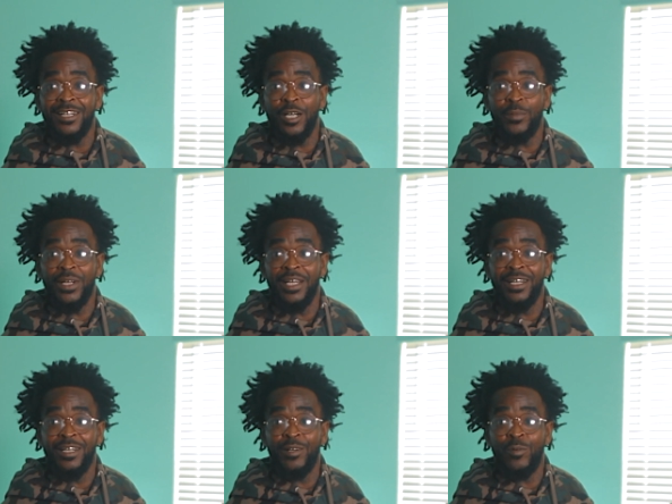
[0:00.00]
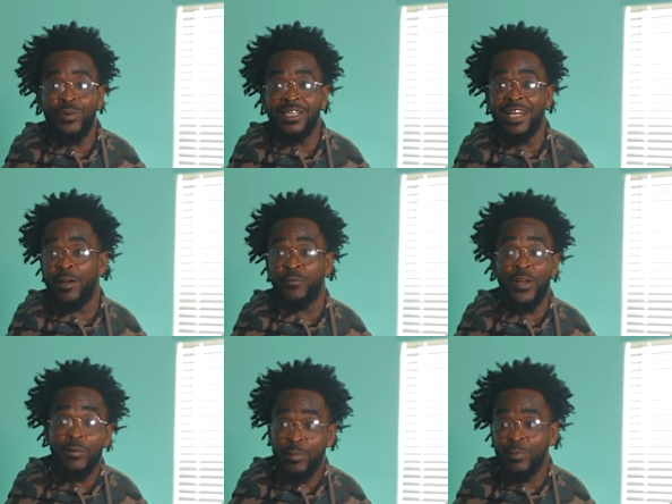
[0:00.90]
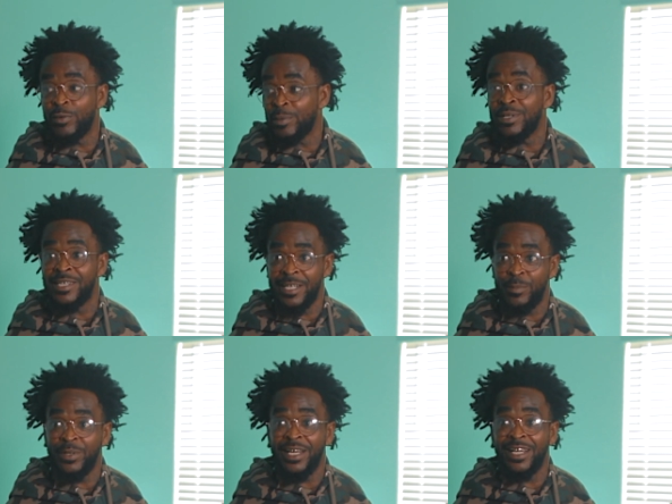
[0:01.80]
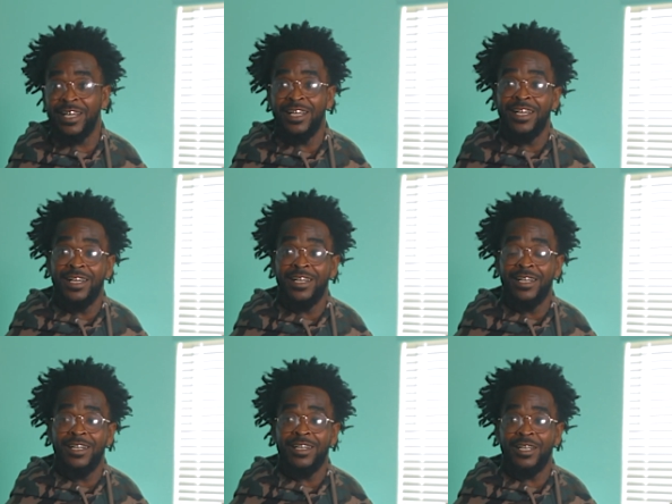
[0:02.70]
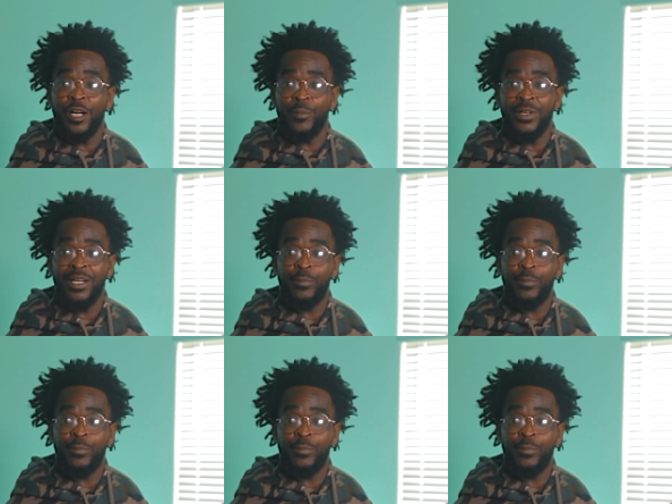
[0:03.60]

Know what I mean? When it's not favorable for them to tell me that know what I mean?